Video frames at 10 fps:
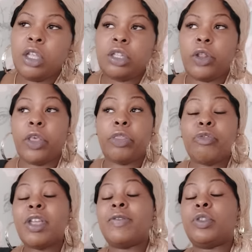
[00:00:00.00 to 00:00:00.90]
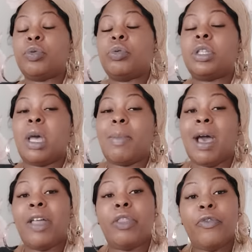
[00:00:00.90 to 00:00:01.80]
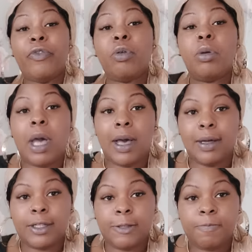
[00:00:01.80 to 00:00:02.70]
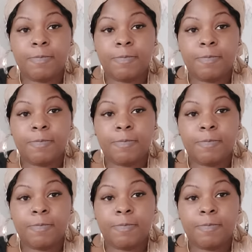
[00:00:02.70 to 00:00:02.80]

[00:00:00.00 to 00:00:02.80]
So the 3 of swords come out and the 4 card.